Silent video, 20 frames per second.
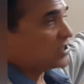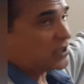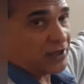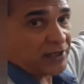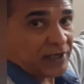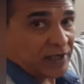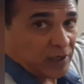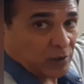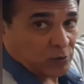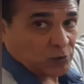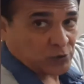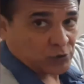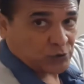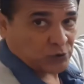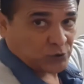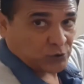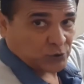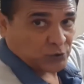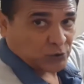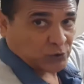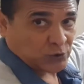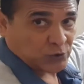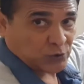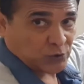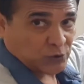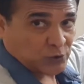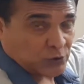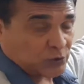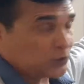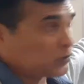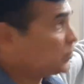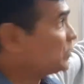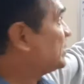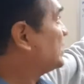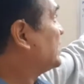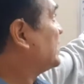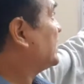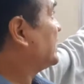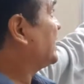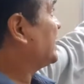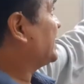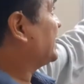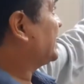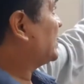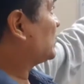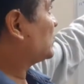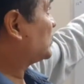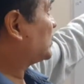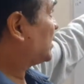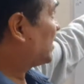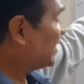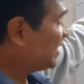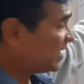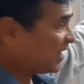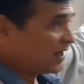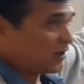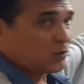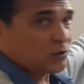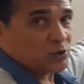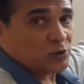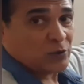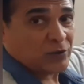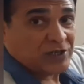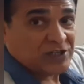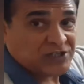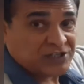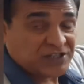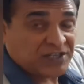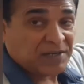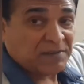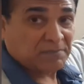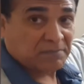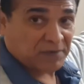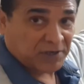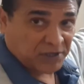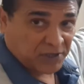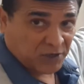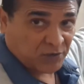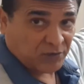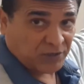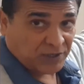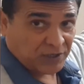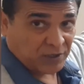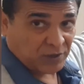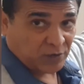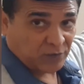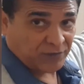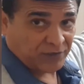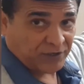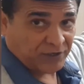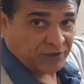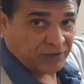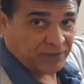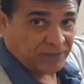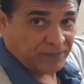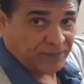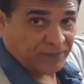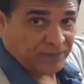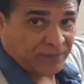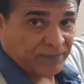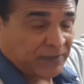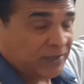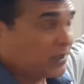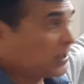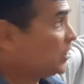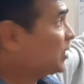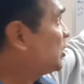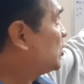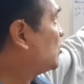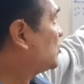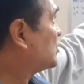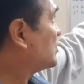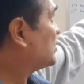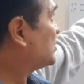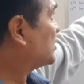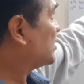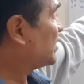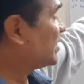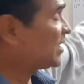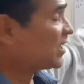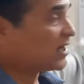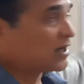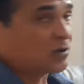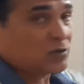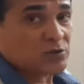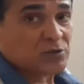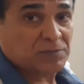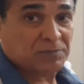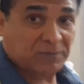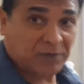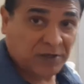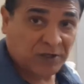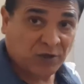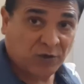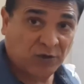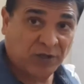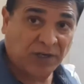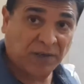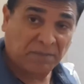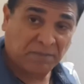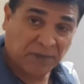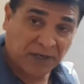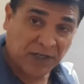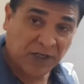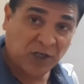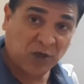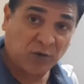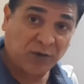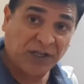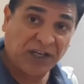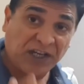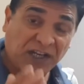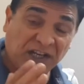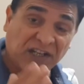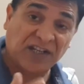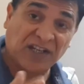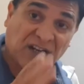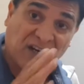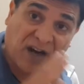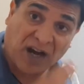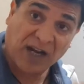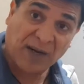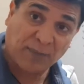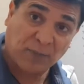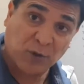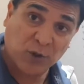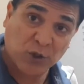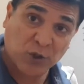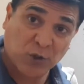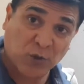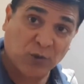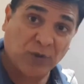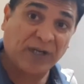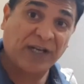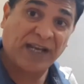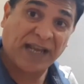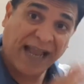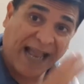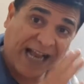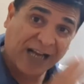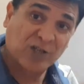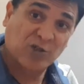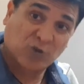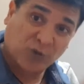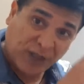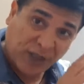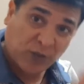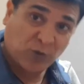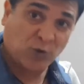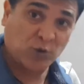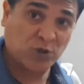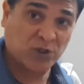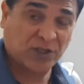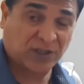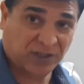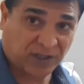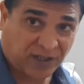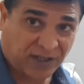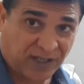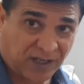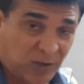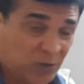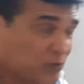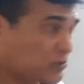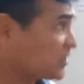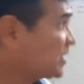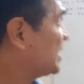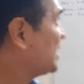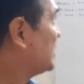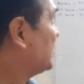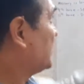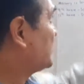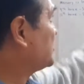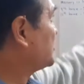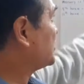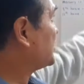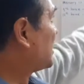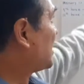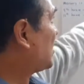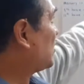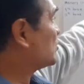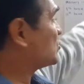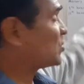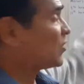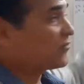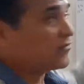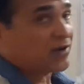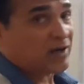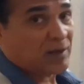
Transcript: third house. Now third house, you can see Mercury over here. Now third house, Mercury in the Kalpush Kundli actually rules the third house, which is a house of